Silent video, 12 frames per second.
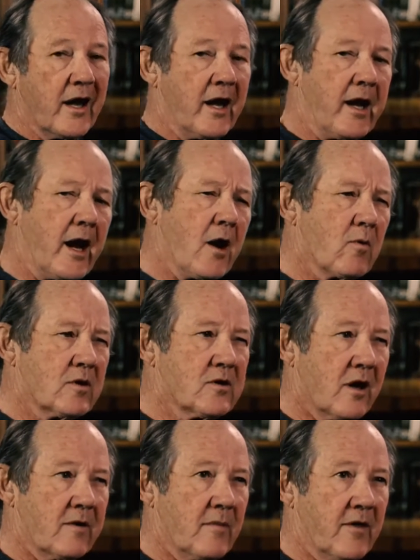And now we're
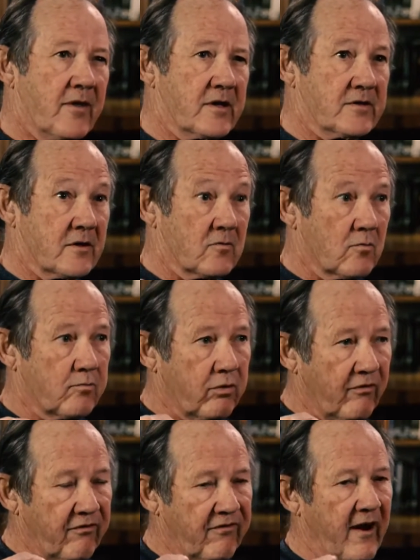talking about things that are
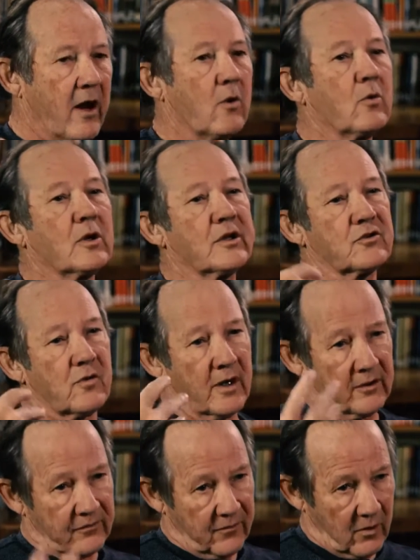profoundly
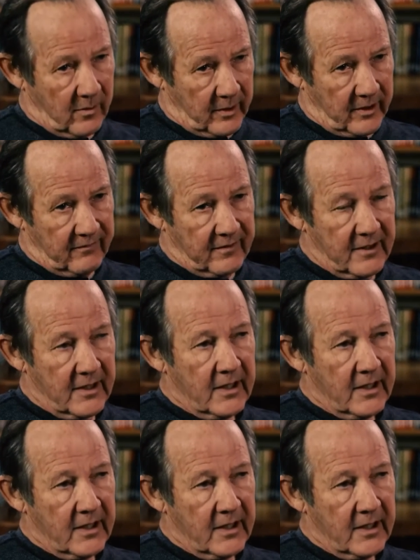transformative.